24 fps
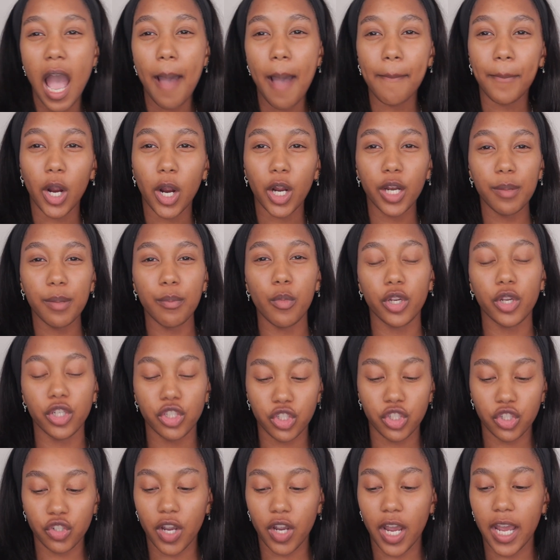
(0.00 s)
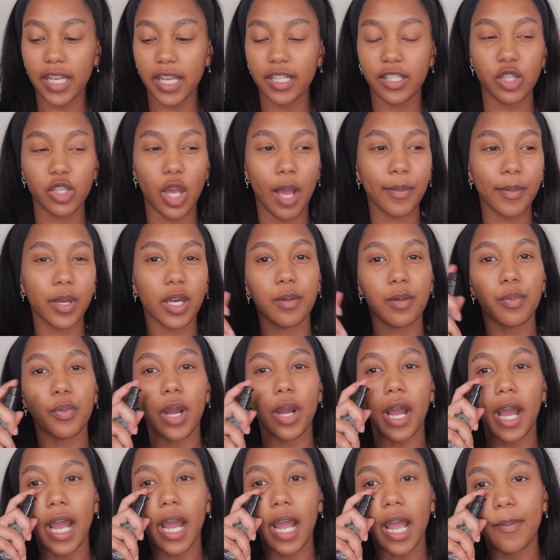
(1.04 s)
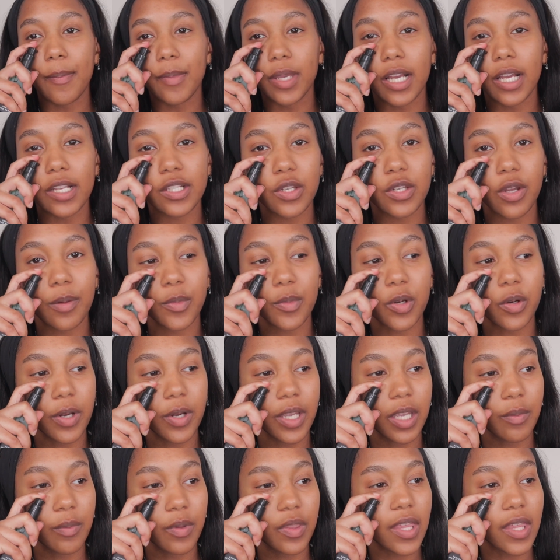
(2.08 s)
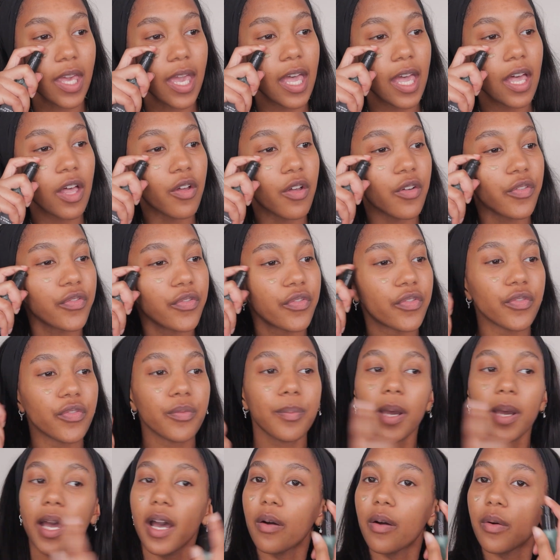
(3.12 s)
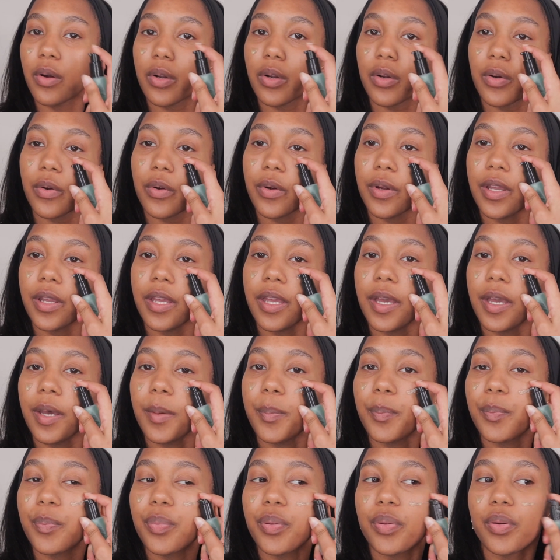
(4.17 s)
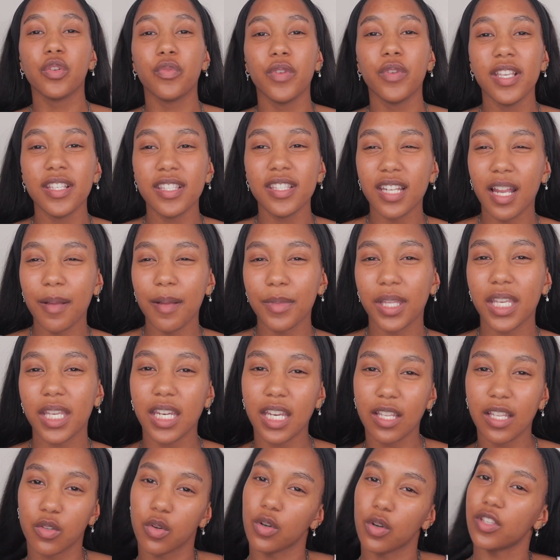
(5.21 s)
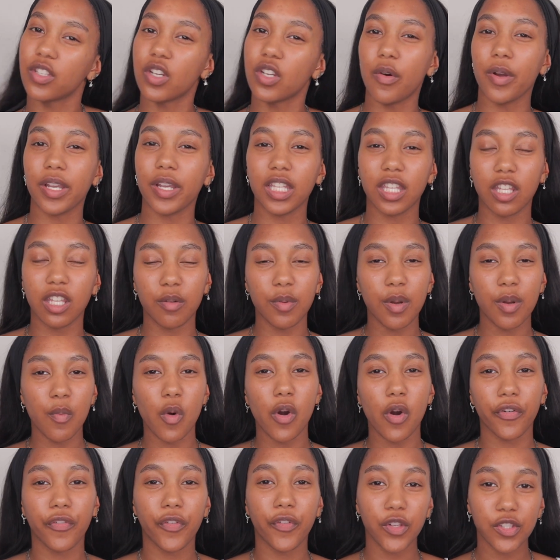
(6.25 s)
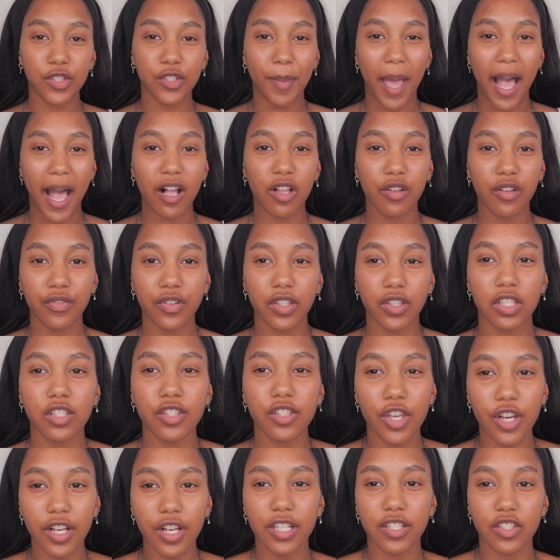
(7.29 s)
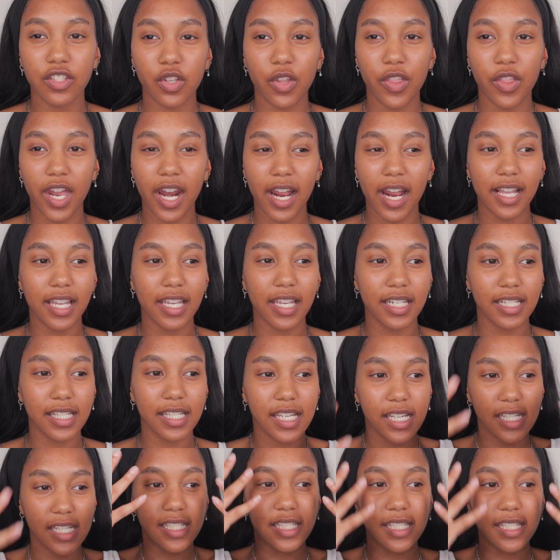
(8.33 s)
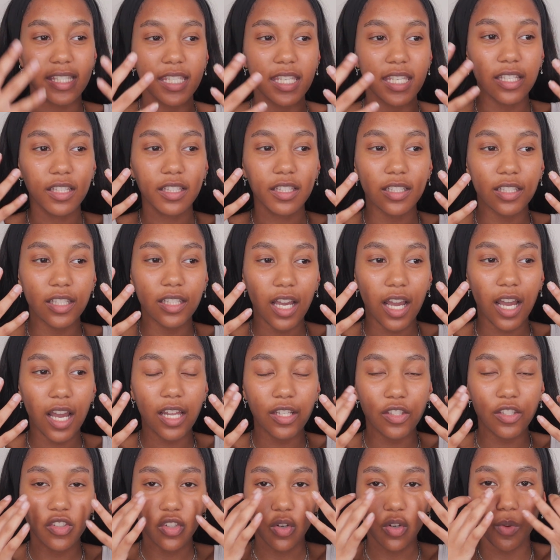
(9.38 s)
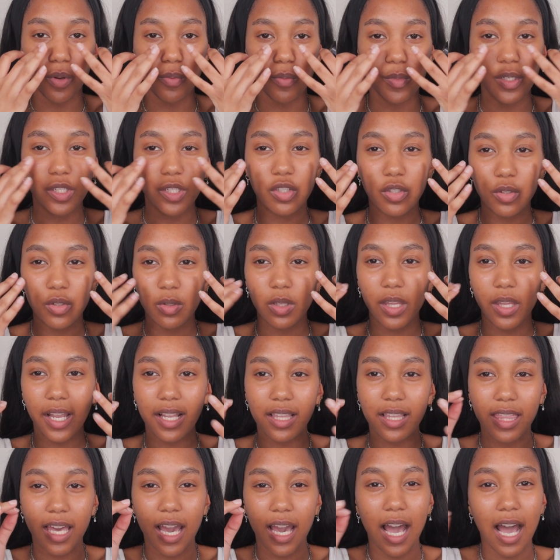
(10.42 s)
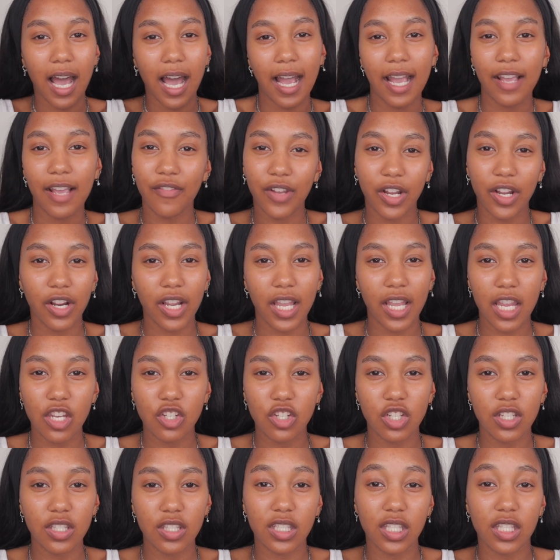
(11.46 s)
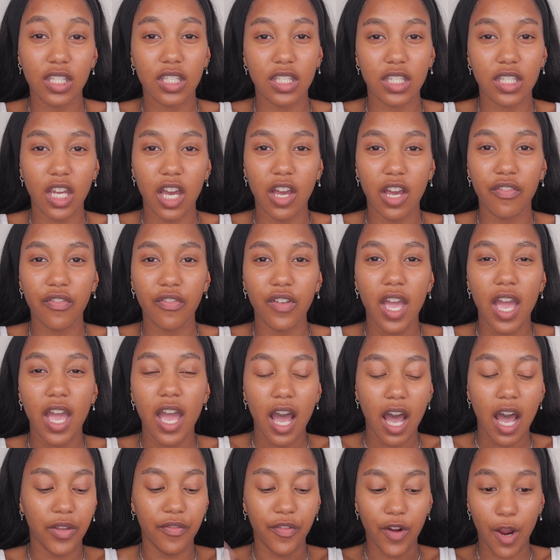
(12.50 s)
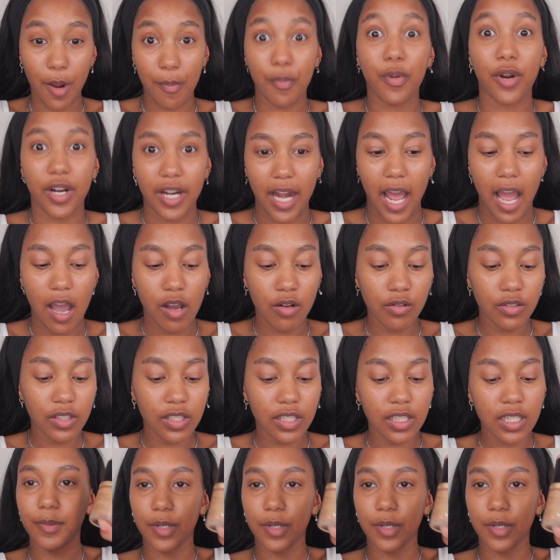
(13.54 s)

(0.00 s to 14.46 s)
I'm already moisturized, so I'm gonna prime. You guys know I'm going in with the e.l.f. Power Grip. The reason I'm leaning towards going a little bit more full spackle for this look is so that I can conceal a lot. So when we do like the eye variations and stuff, they're very pronounced.